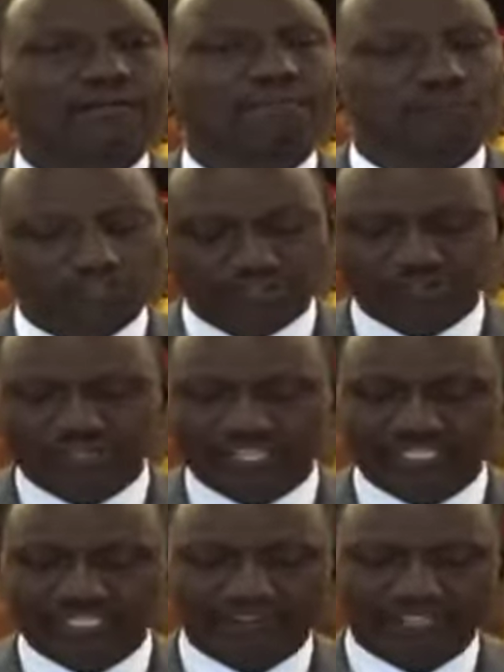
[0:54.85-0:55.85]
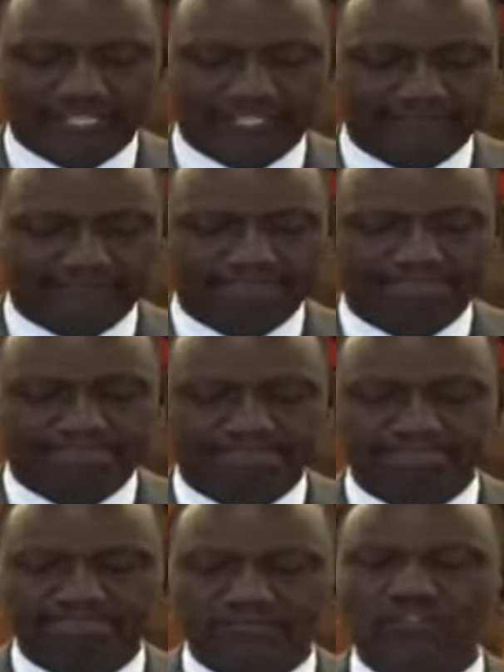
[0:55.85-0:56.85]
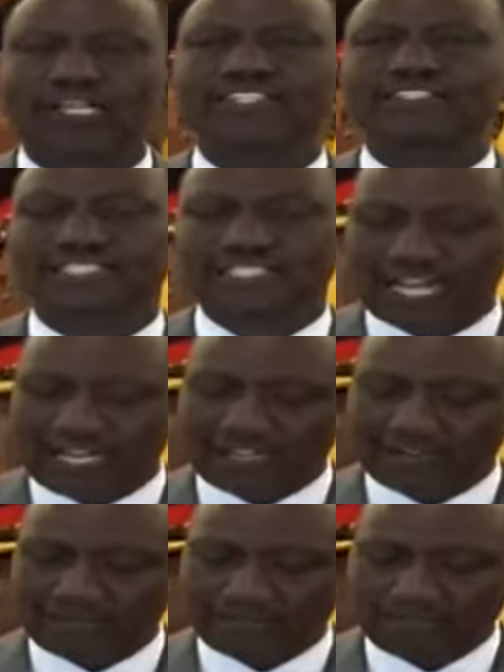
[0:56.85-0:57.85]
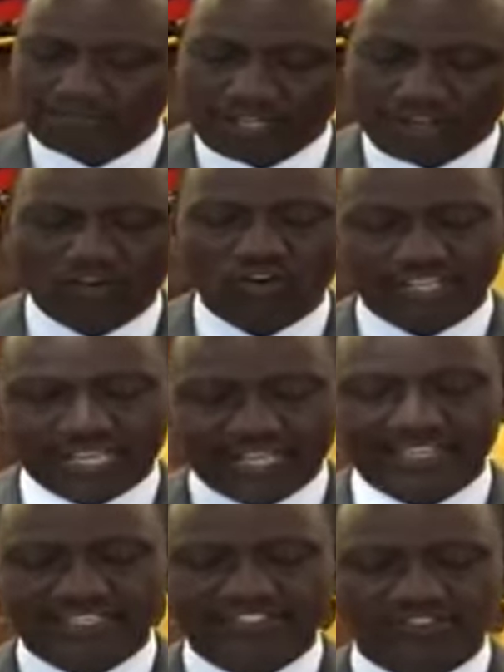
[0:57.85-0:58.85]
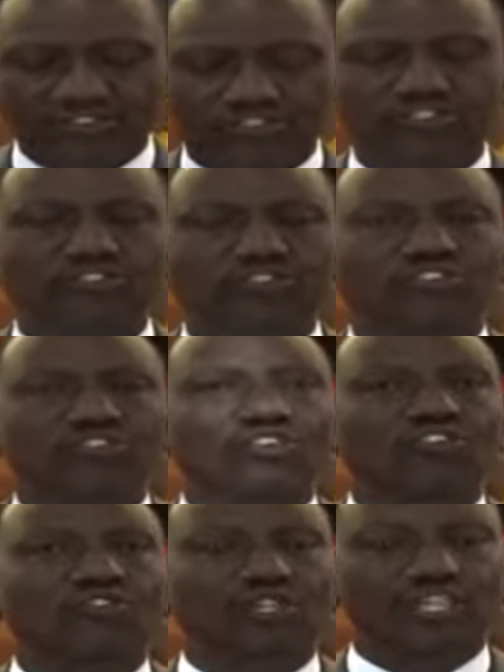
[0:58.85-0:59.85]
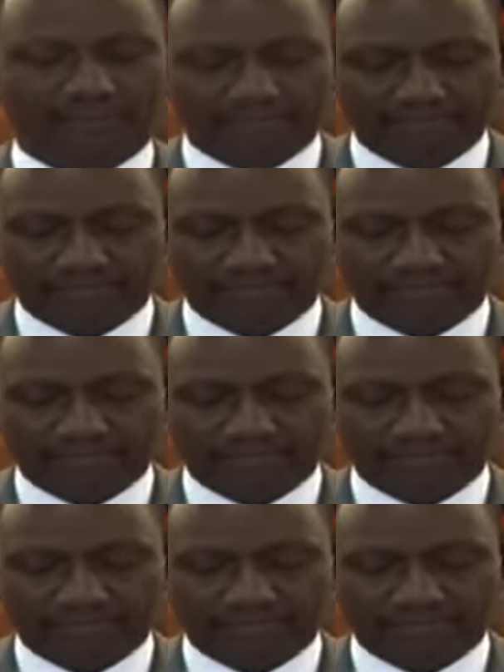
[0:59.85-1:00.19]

Most regrettably, Today's attack on Kenya's constitutional order